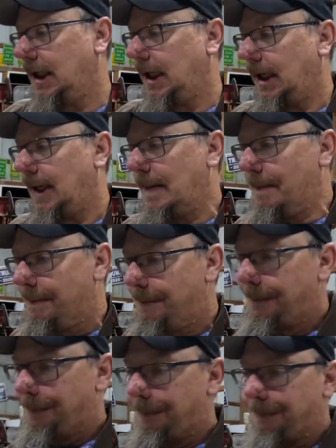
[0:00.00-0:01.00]

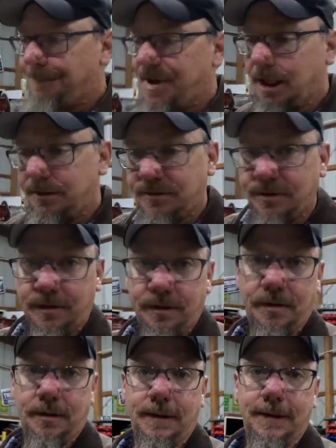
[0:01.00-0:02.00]
But
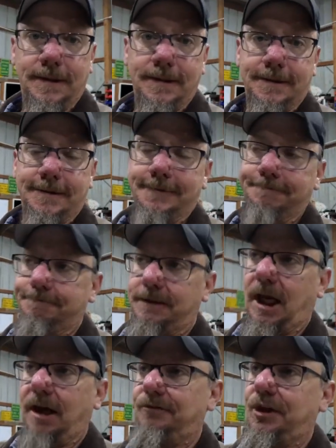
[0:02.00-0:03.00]

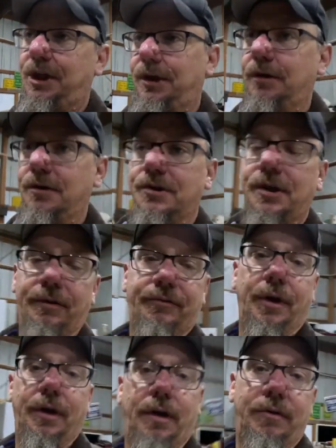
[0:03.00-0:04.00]
every year is different,